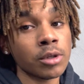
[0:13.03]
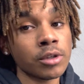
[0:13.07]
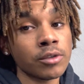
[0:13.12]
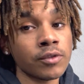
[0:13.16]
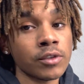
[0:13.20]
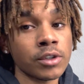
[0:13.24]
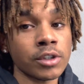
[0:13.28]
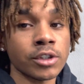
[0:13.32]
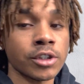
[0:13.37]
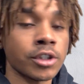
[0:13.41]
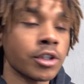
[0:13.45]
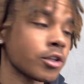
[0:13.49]
if you're
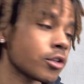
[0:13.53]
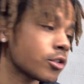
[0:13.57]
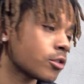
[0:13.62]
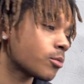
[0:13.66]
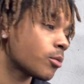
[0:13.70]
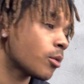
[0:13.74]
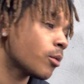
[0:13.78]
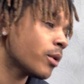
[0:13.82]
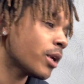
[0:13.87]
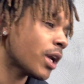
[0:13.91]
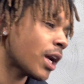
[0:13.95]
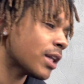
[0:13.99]
feeling generous.
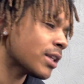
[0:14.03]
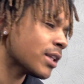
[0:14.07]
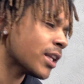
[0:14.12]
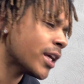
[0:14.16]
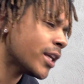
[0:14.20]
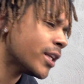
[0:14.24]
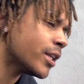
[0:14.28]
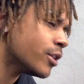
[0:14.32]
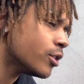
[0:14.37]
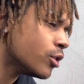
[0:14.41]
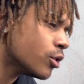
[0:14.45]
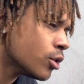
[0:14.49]
But we got
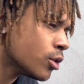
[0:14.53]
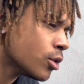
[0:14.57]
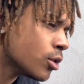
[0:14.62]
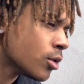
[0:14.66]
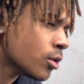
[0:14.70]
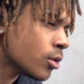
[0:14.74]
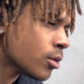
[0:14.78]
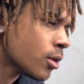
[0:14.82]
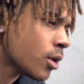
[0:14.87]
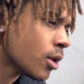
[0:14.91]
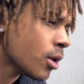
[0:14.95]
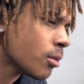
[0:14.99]
Lady Du
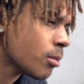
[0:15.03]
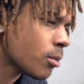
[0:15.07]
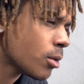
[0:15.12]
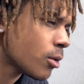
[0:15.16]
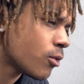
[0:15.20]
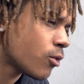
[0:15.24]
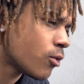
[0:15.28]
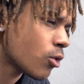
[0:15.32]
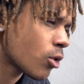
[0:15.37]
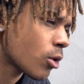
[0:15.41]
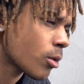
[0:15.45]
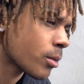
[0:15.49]

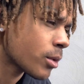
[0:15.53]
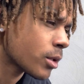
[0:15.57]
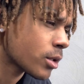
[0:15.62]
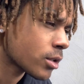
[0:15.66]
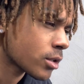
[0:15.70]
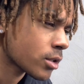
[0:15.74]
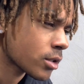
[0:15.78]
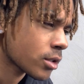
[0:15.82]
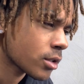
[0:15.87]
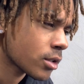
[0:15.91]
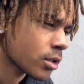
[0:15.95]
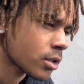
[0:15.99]
performance
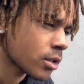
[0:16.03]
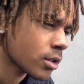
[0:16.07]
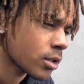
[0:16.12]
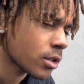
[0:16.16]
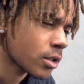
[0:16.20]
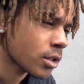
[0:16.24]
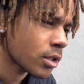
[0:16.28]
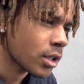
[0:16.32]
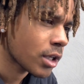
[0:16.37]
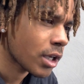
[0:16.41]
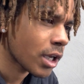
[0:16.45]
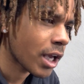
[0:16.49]

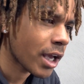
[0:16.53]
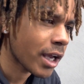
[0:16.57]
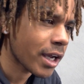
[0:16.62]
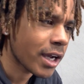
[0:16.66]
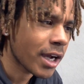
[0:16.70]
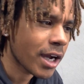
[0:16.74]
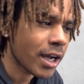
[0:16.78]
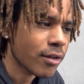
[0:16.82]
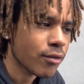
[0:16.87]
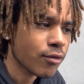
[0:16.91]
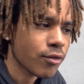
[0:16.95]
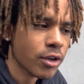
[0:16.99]
at
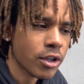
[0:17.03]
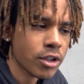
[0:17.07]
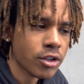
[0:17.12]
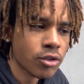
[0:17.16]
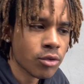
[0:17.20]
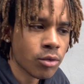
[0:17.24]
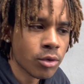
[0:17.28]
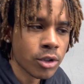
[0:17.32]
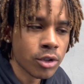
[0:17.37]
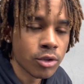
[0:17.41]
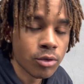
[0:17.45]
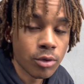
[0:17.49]
Cotton Fest
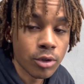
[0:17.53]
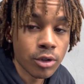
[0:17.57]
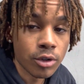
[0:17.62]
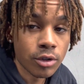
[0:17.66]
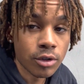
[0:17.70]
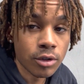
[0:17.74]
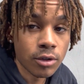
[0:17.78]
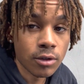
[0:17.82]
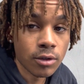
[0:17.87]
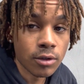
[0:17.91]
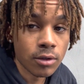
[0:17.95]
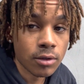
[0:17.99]
twenty twenty-two.
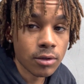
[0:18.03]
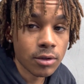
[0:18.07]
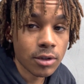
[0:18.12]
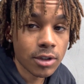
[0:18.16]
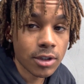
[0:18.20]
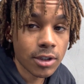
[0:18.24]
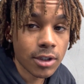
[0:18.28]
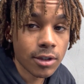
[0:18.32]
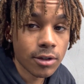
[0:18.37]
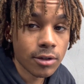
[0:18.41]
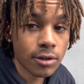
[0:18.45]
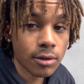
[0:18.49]
Let's
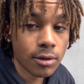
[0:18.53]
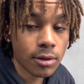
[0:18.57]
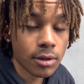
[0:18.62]
get